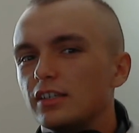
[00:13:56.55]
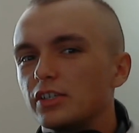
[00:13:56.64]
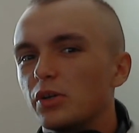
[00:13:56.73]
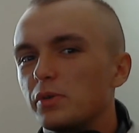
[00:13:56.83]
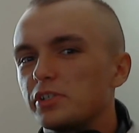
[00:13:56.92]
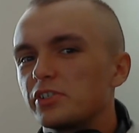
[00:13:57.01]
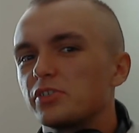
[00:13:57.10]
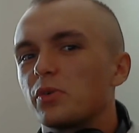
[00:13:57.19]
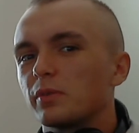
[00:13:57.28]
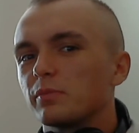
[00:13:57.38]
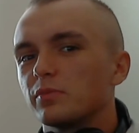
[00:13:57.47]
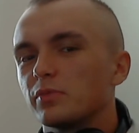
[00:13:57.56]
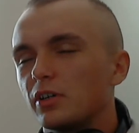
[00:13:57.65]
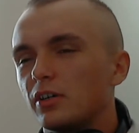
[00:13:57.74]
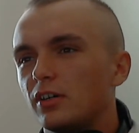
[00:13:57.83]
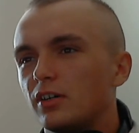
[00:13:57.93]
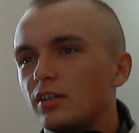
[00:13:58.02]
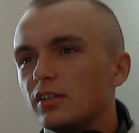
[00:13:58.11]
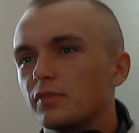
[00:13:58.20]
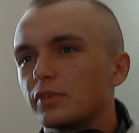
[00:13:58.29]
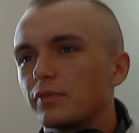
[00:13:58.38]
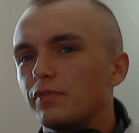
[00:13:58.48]
you go into your dorm with all
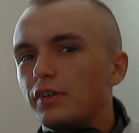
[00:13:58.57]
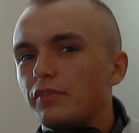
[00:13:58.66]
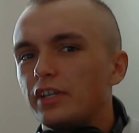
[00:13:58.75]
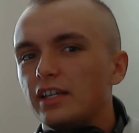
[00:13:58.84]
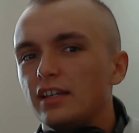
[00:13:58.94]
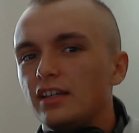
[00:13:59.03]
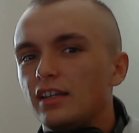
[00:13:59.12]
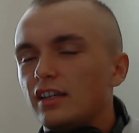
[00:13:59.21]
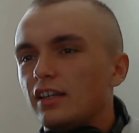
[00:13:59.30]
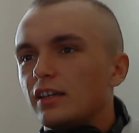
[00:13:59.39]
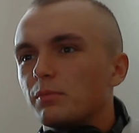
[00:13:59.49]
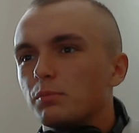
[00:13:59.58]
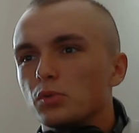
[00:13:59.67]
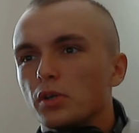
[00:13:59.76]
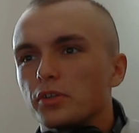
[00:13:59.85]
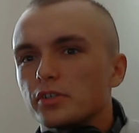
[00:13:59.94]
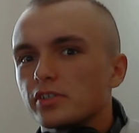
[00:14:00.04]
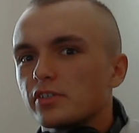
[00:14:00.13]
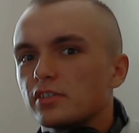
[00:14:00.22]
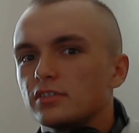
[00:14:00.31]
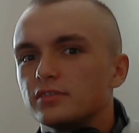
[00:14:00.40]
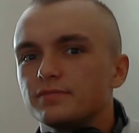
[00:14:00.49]
of your 50
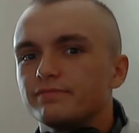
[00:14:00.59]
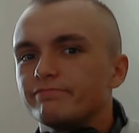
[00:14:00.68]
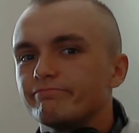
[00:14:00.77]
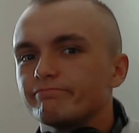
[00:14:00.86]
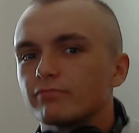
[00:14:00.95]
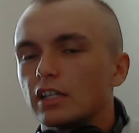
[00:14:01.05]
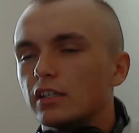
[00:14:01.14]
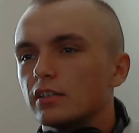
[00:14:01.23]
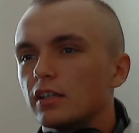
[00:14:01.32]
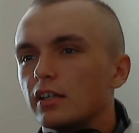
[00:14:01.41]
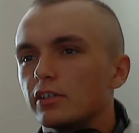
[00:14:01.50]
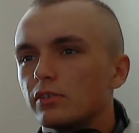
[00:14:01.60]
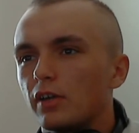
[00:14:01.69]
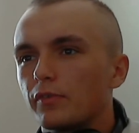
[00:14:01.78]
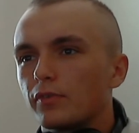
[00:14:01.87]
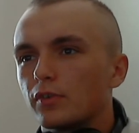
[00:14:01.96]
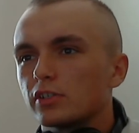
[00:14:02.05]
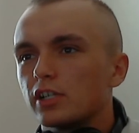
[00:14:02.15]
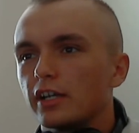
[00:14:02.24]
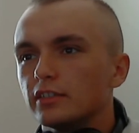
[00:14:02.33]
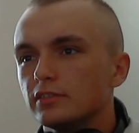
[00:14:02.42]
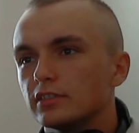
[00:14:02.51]
brothers and then you have your first
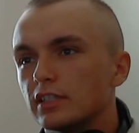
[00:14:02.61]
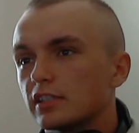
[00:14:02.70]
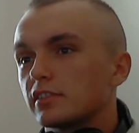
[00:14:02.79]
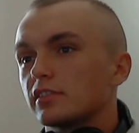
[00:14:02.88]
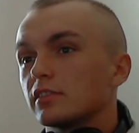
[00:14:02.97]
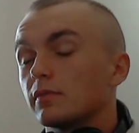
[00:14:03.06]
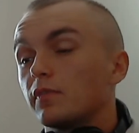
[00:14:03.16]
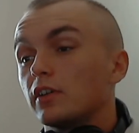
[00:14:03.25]
night, and that's the fun